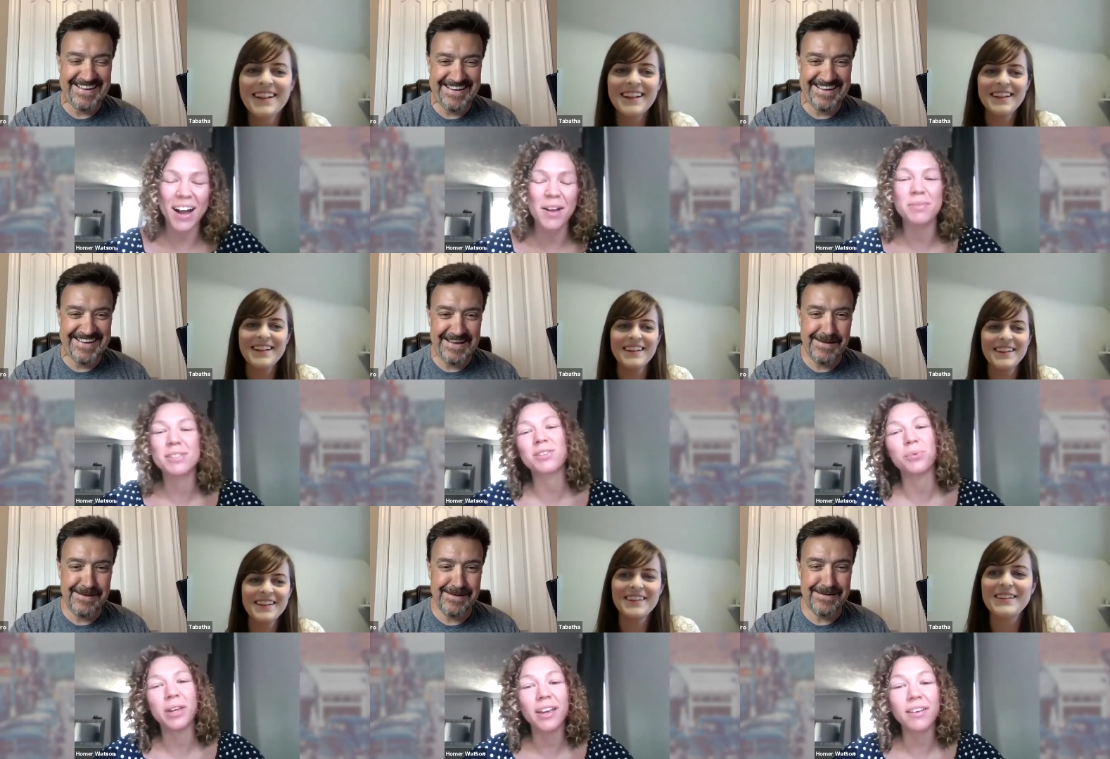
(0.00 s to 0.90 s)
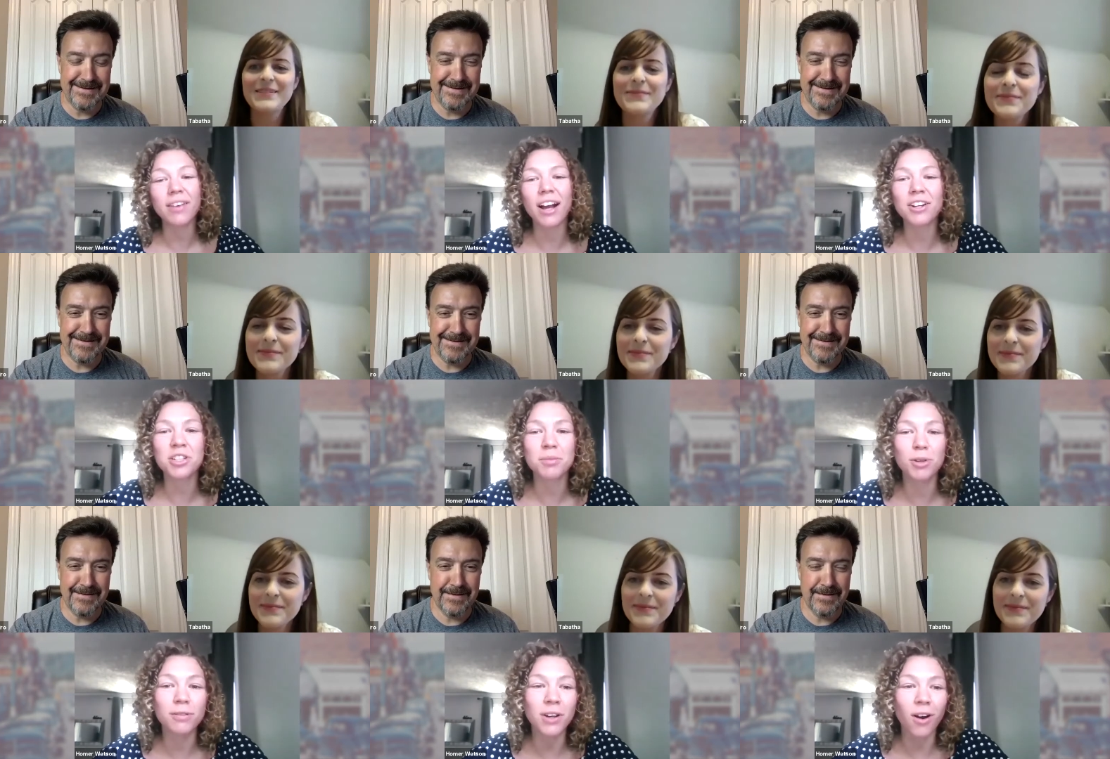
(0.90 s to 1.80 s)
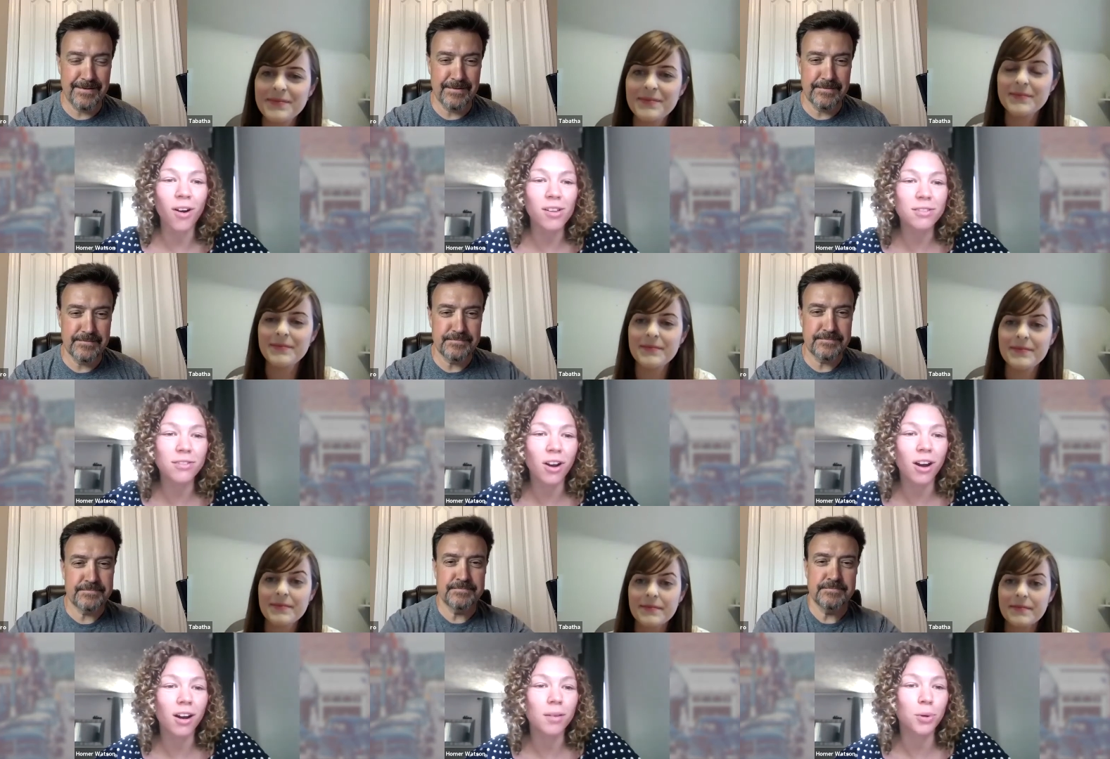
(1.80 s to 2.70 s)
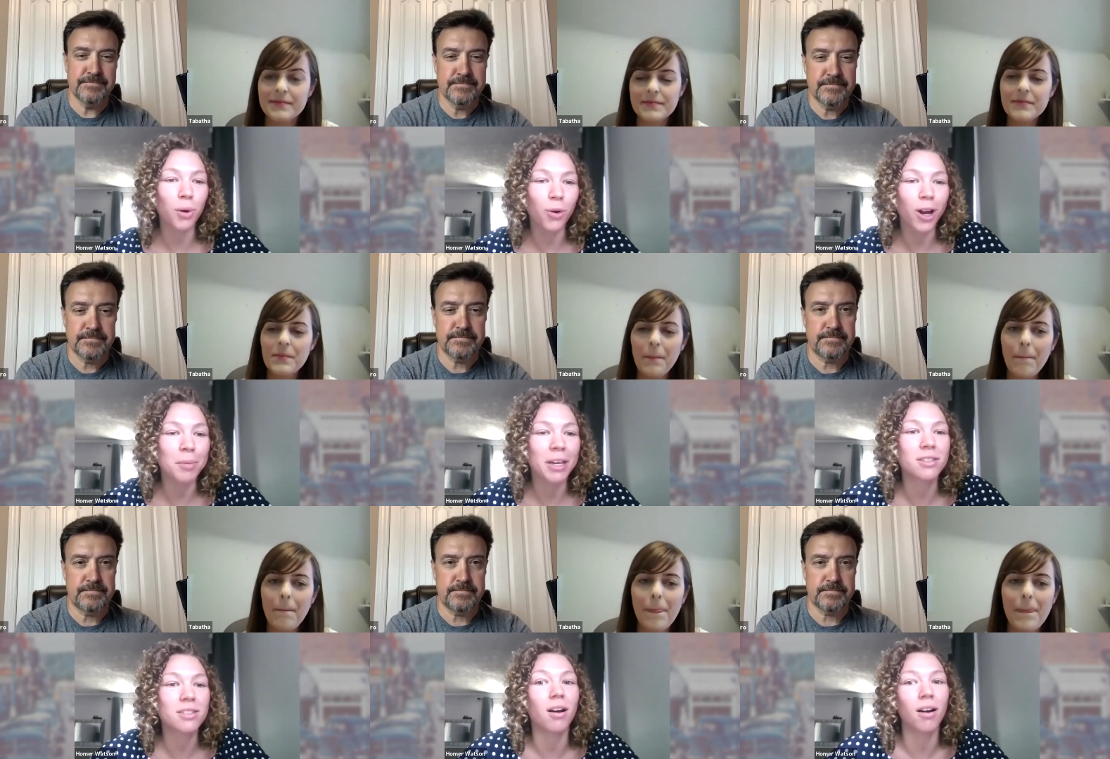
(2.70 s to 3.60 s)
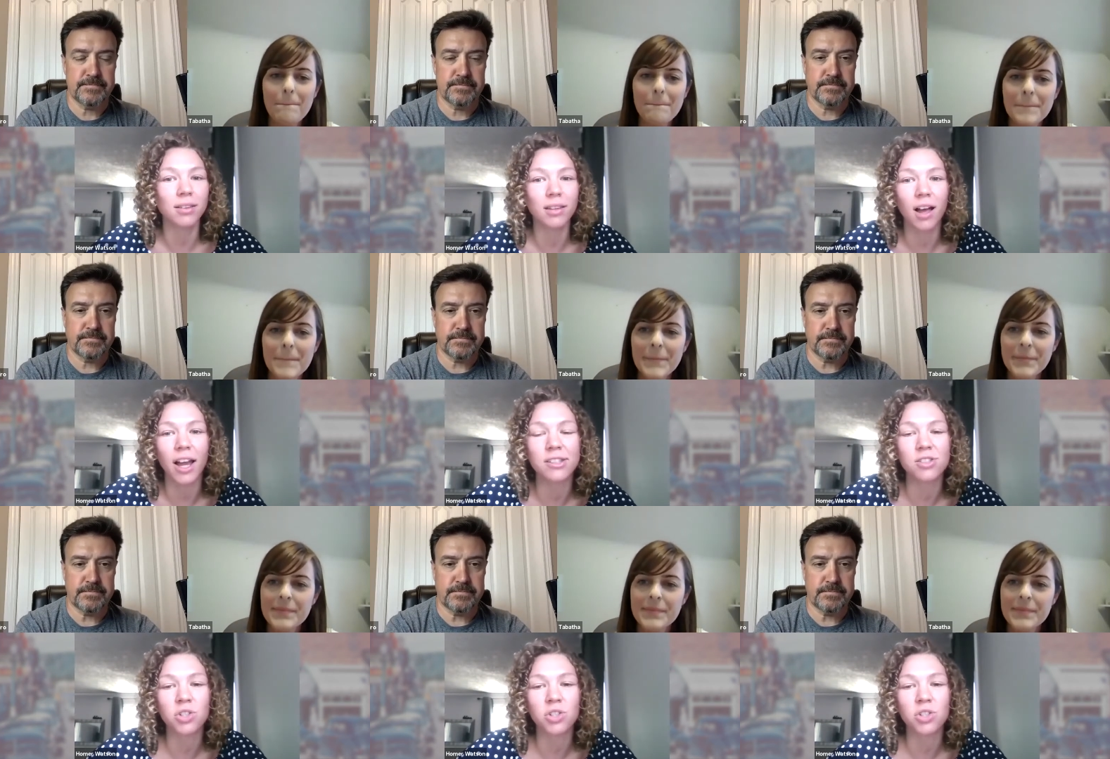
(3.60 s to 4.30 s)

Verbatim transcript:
Speaker 1: Um, so we've actually moved all of our programming online.